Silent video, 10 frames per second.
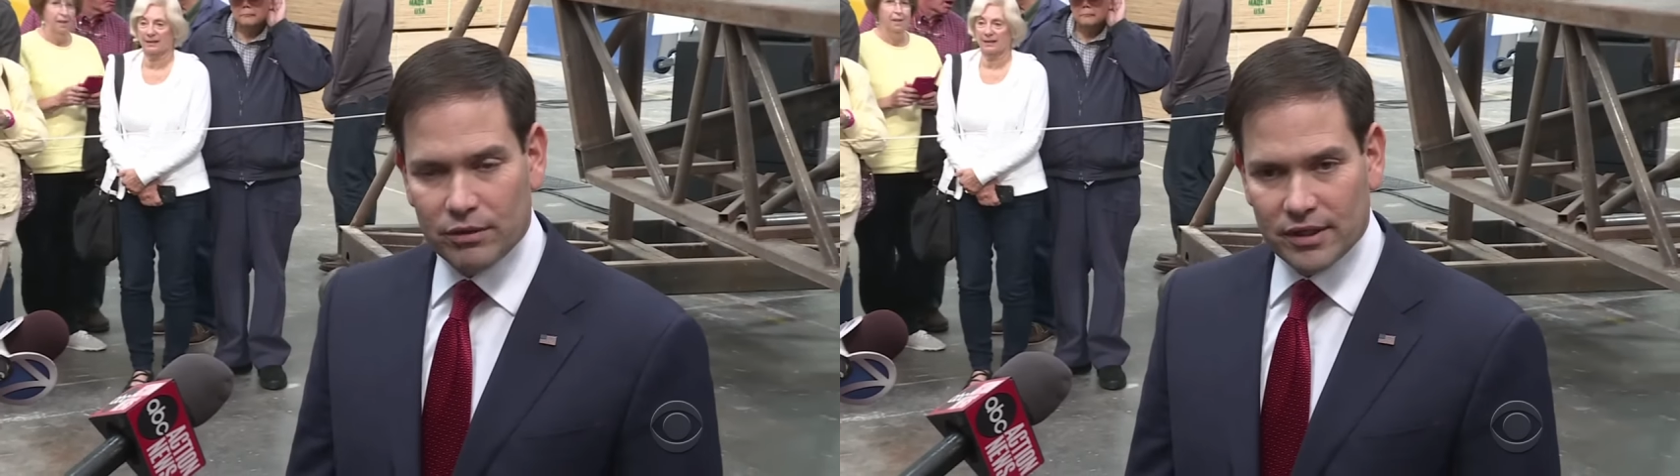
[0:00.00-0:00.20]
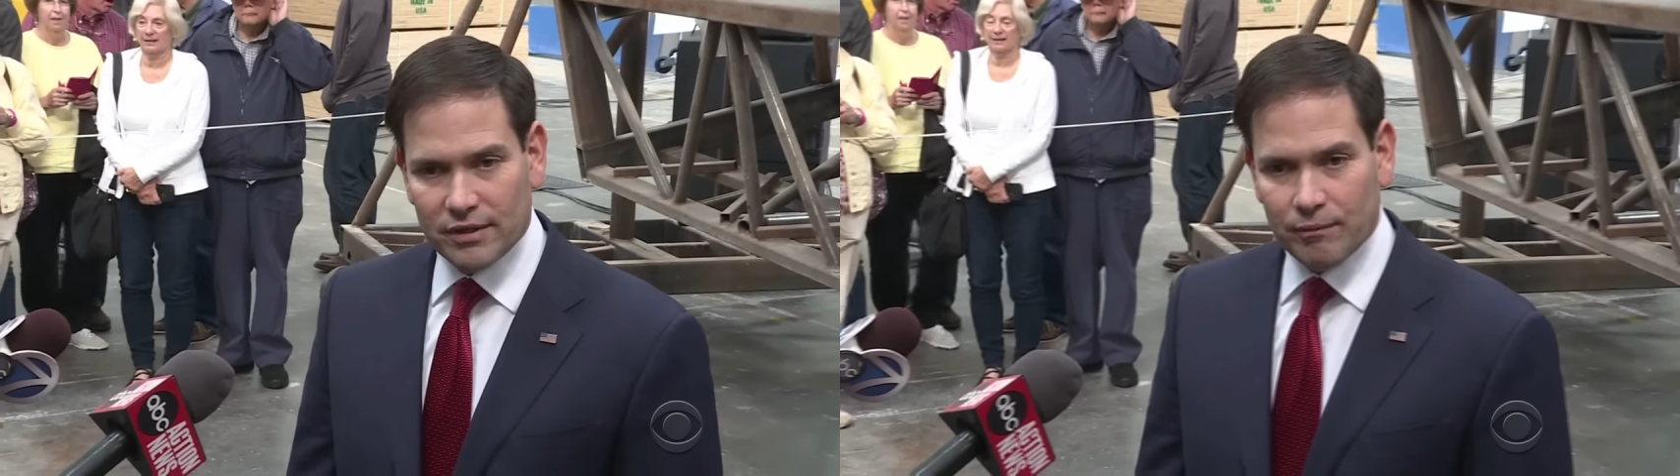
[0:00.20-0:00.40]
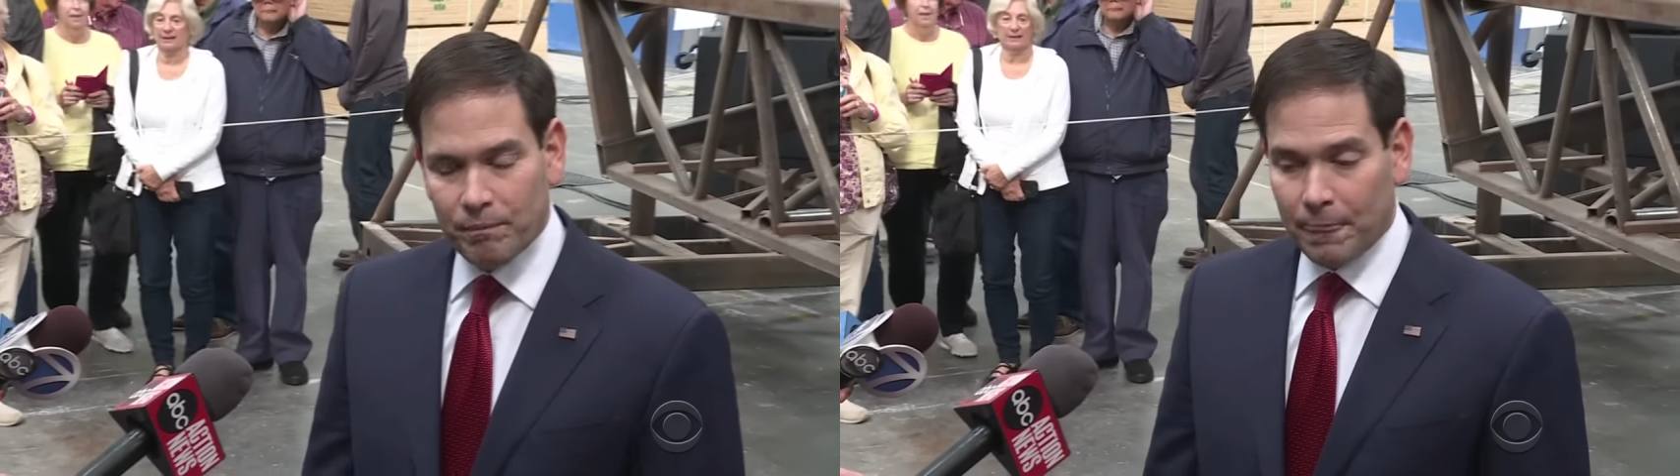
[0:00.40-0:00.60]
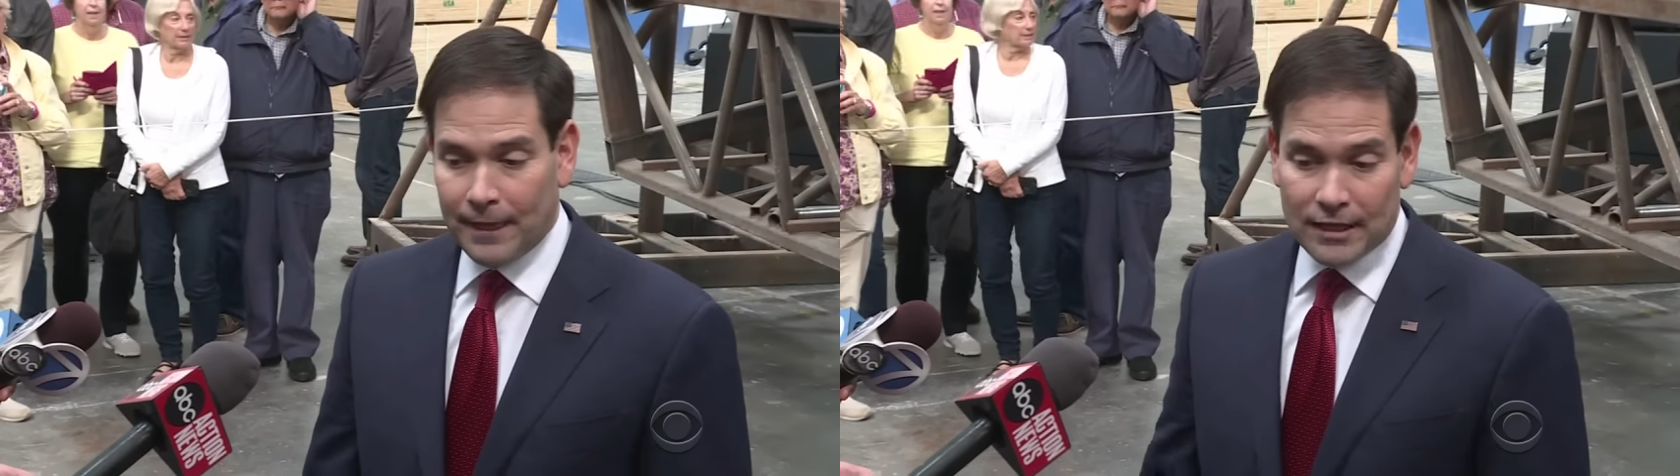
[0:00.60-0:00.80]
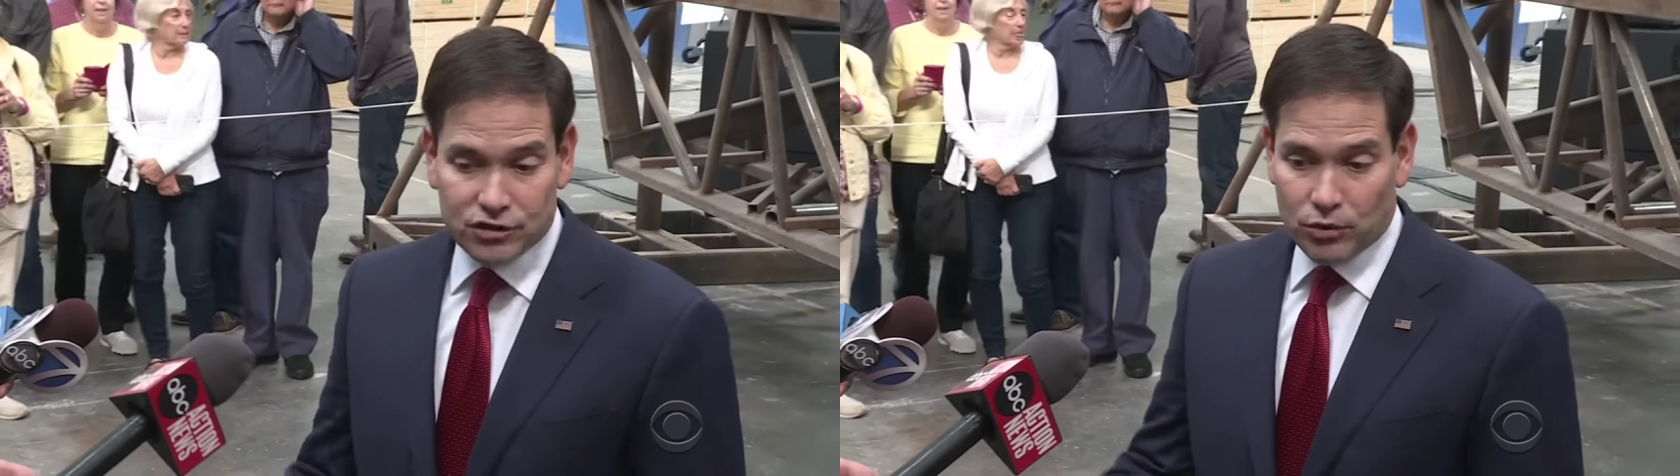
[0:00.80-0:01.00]
on key
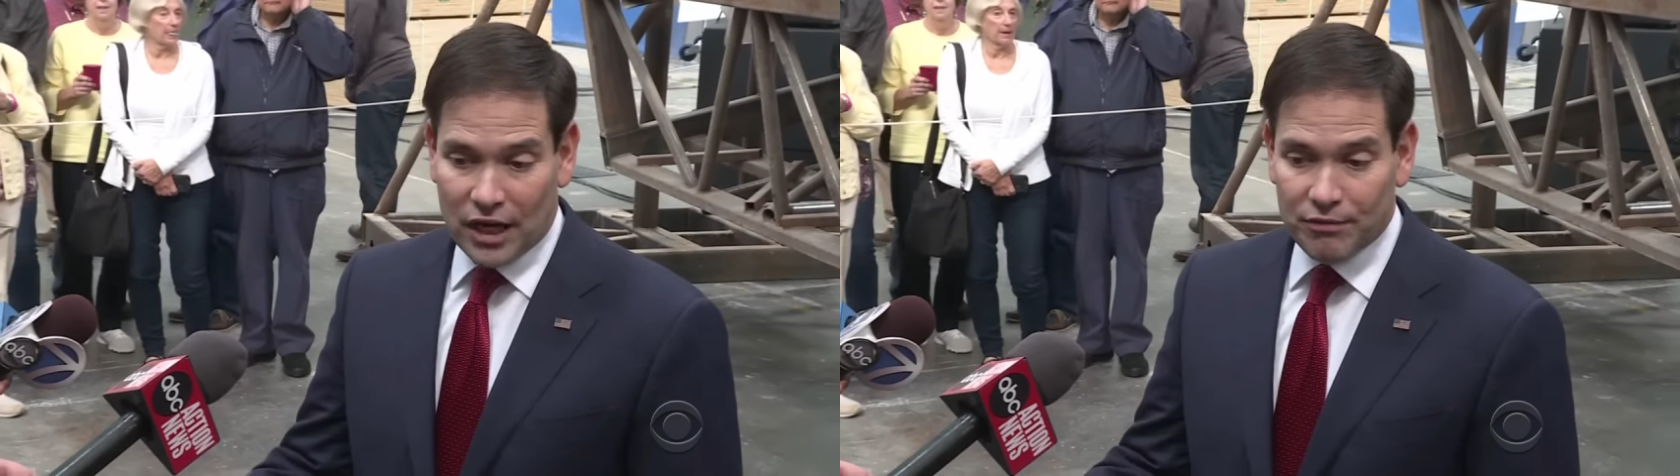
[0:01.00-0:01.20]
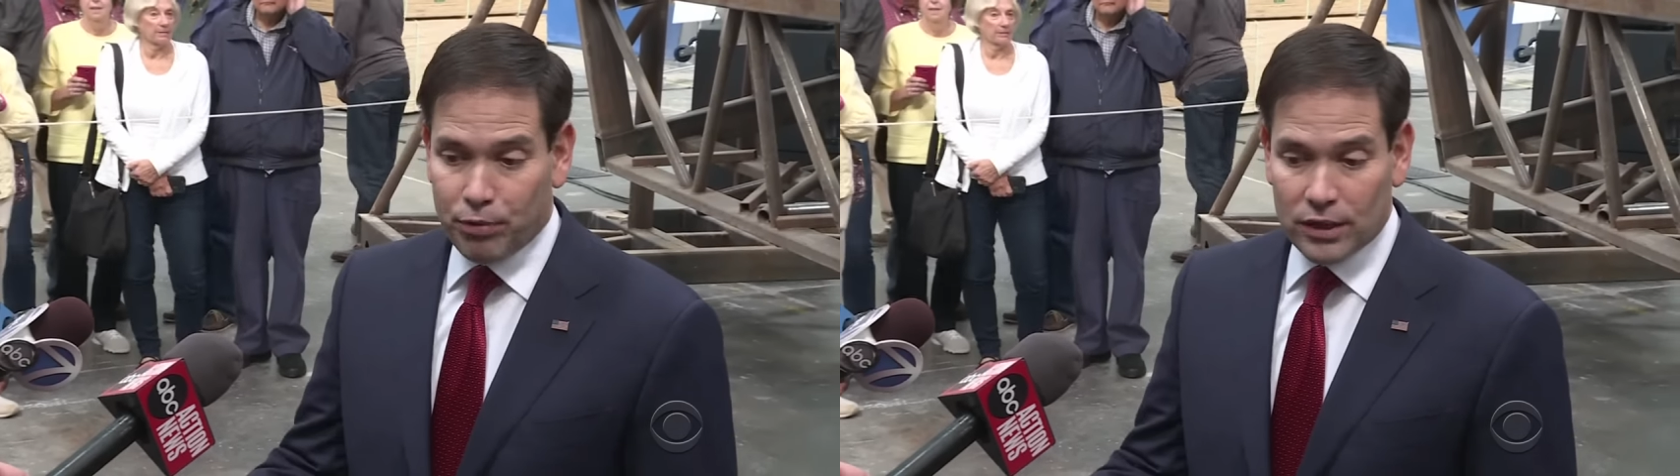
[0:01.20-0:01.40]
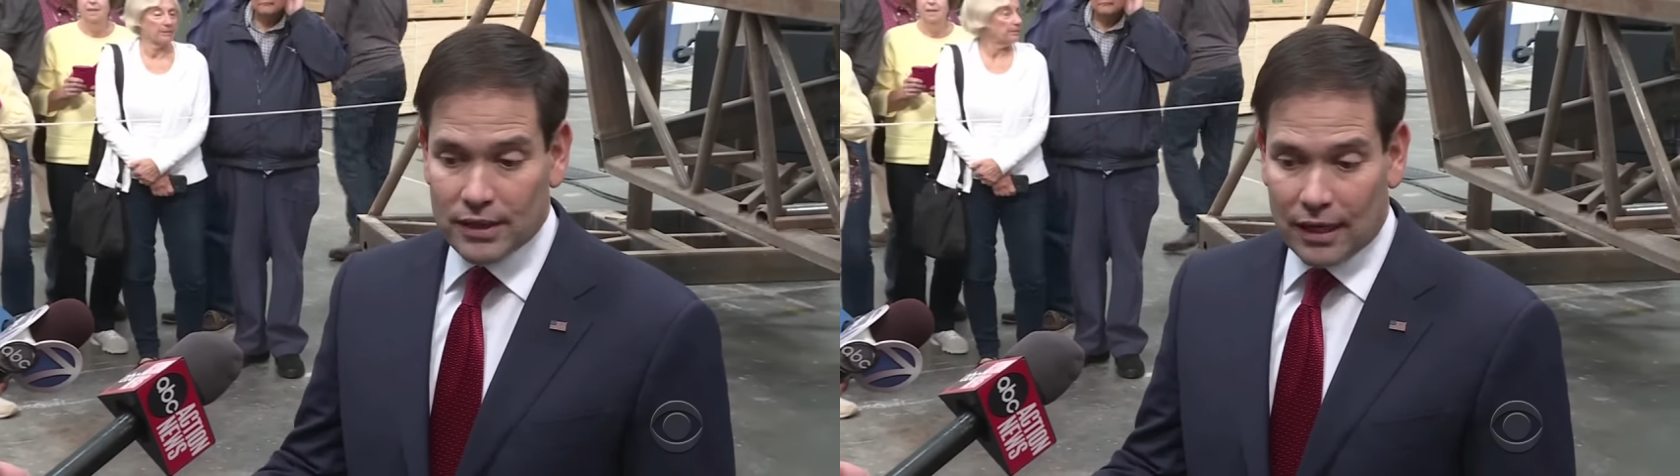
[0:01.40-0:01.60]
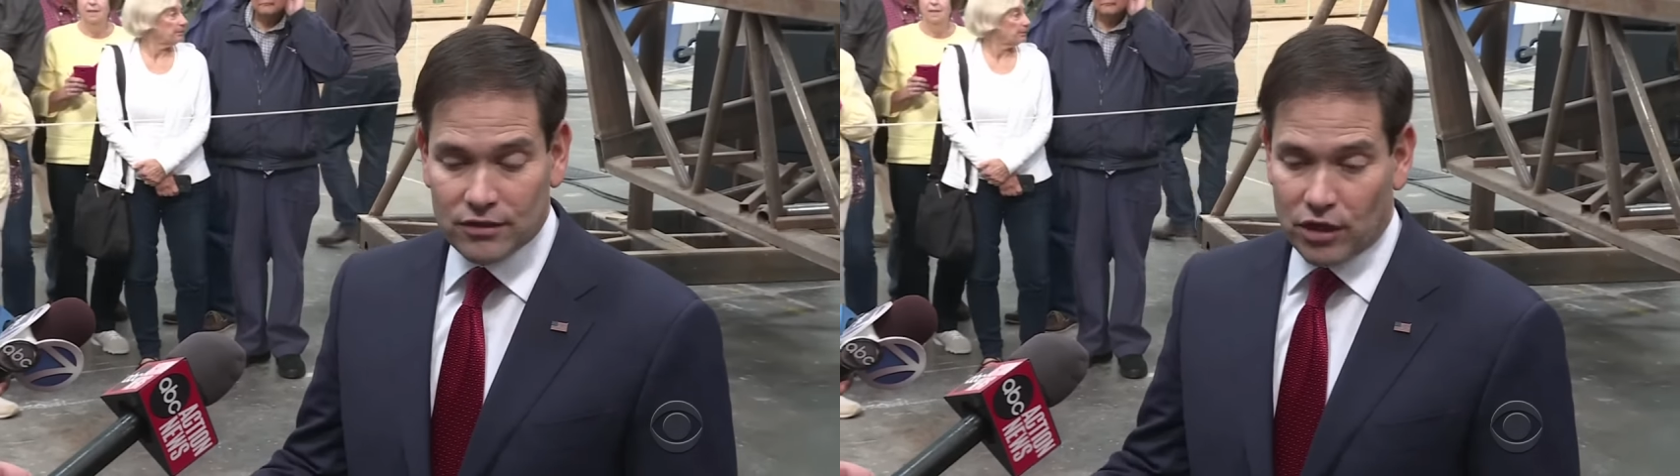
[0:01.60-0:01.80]
conservative issues.